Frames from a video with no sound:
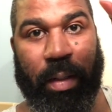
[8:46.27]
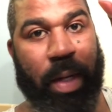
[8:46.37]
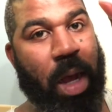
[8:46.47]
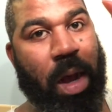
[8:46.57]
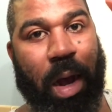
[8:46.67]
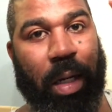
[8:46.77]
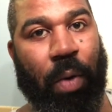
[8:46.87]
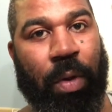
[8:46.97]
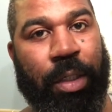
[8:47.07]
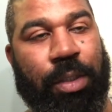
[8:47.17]
Now all I
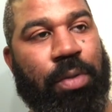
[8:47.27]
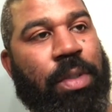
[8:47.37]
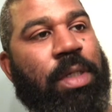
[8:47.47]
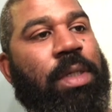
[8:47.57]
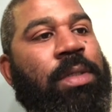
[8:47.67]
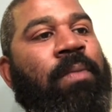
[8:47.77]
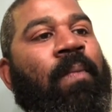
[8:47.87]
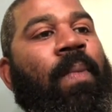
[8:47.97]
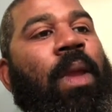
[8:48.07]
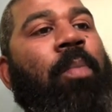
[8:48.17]
want to do is
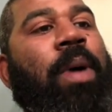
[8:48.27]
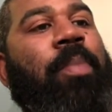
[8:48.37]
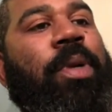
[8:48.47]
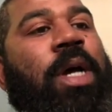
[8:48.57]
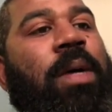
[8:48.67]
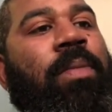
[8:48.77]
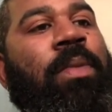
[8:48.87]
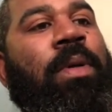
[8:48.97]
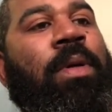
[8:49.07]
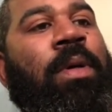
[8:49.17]
bump it up
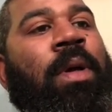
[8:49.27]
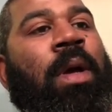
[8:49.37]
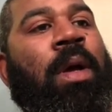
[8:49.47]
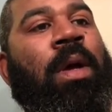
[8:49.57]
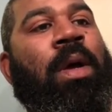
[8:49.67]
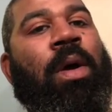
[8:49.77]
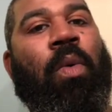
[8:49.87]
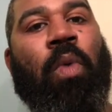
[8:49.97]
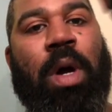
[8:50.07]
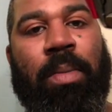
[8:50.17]

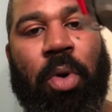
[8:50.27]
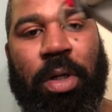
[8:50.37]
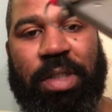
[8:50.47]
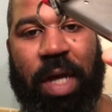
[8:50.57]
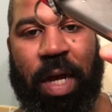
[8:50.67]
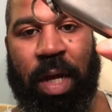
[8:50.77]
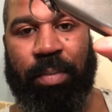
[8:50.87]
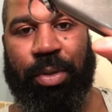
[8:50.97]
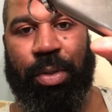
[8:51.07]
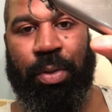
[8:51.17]
one more
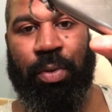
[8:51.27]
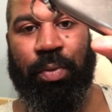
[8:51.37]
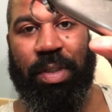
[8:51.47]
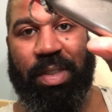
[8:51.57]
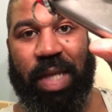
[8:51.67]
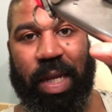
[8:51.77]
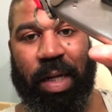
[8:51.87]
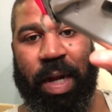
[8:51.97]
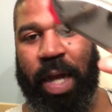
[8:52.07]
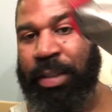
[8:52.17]
time to the 2nd
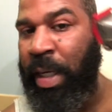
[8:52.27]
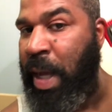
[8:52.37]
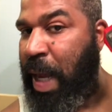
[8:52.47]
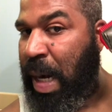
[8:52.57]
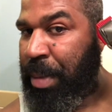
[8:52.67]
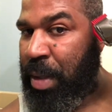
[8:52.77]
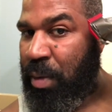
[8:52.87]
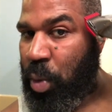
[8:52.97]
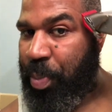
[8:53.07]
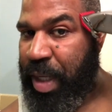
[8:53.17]
notch. And I'm going to
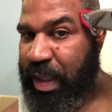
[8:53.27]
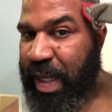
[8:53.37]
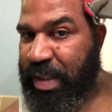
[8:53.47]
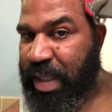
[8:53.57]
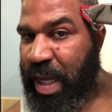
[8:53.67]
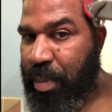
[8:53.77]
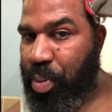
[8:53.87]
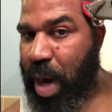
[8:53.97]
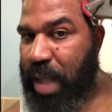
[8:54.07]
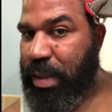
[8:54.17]
repeat that same
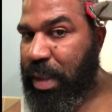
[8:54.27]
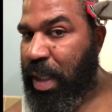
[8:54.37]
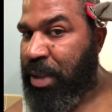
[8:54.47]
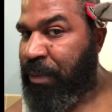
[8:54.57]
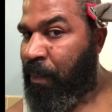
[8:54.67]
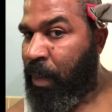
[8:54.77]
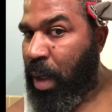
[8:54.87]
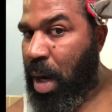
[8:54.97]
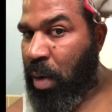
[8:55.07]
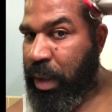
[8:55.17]
process,
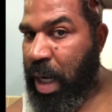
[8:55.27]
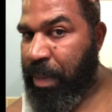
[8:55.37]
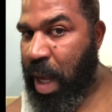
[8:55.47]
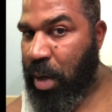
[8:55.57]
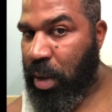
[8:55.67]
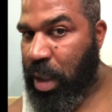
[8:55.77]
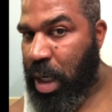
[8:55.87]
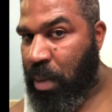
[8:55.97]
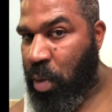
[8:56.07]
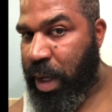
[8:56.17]
only I'm not going to
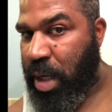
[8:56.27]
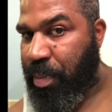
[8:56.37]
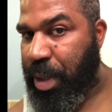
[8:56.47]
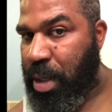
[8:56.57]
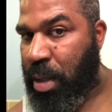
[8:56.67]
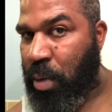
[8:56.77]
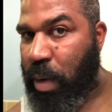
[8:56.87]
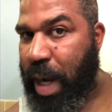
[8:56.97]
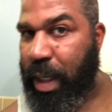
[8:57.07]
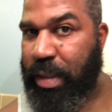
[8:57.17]
come way up here,
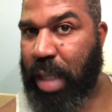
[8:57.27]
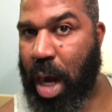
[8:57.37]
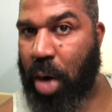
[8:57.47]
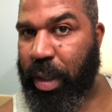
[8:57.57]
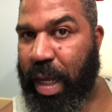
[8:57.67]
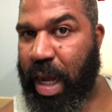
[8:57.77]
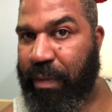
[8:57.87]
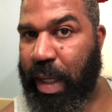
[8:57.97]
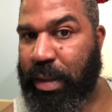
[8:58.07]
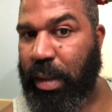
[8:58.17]
right? Because I already have
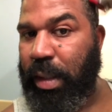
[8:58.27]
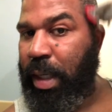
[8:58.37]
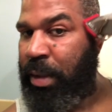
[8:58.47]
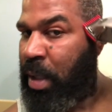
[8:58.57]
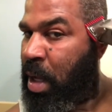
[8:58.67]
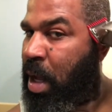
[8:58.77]
that to length.